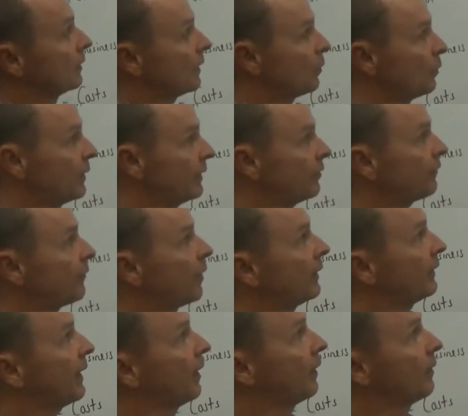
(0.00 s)
we need to find
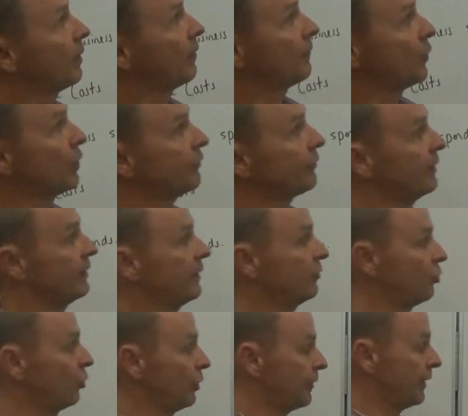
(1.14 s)
out, firstly, there's
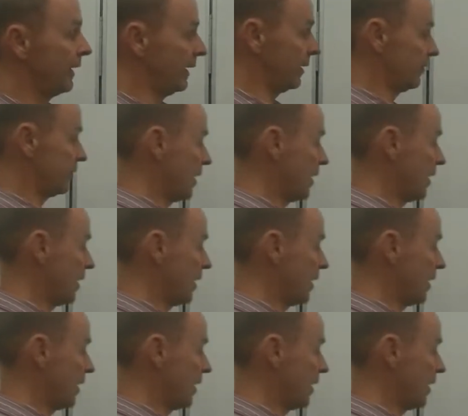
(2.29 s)
two things.